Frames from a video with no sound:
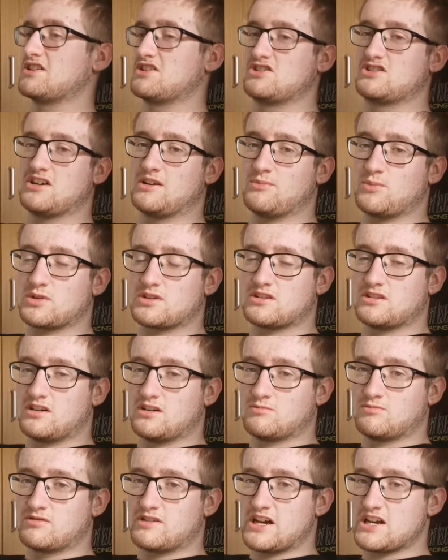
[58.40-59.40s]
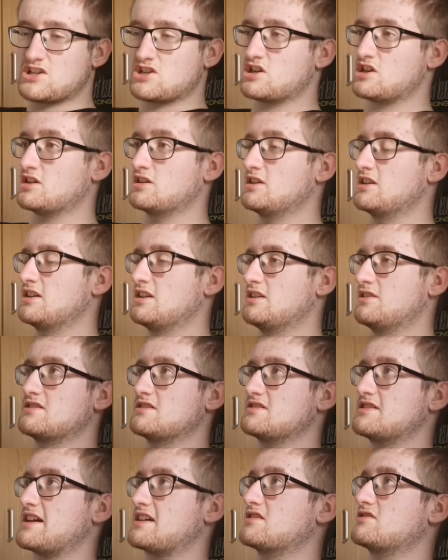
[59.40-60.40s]
the jump with no bridge.
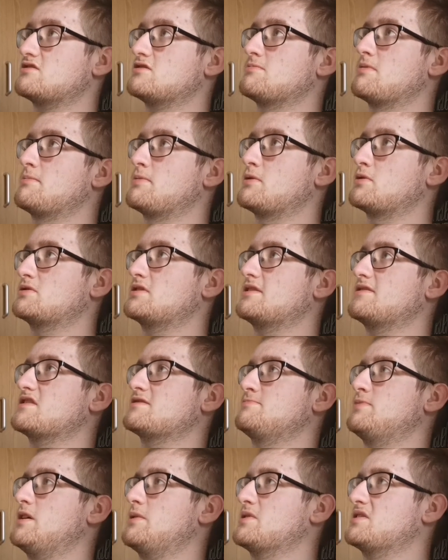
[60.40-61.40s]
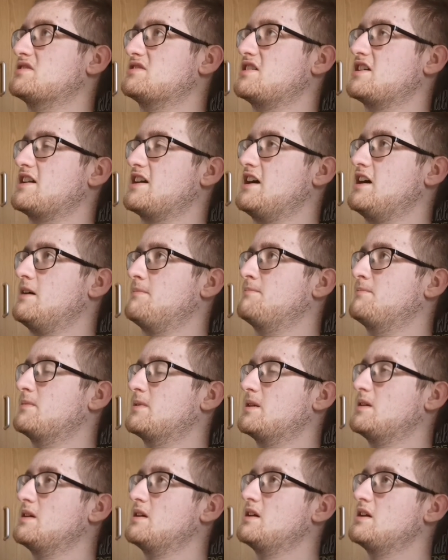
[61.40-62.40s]
The second Super Bowl TV spot, we'd seen um,
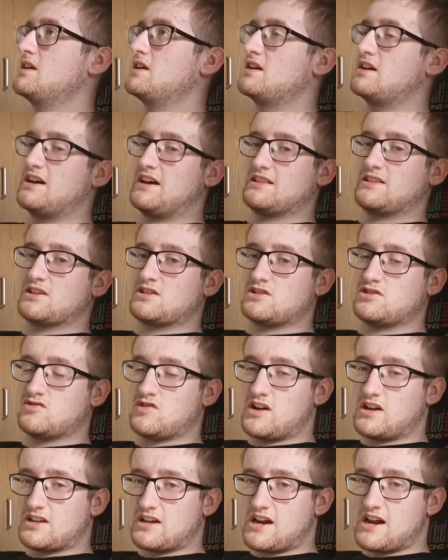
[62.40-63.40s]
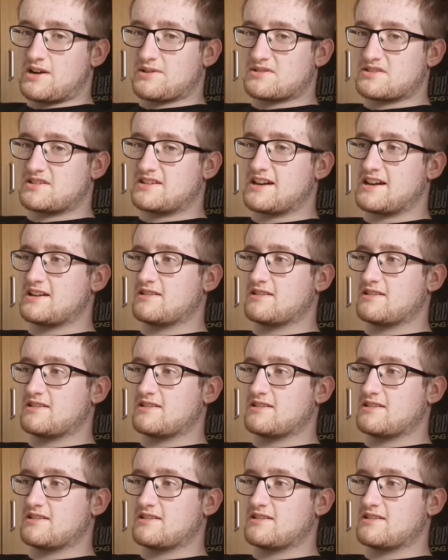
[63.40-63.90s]
uh, the Toretto house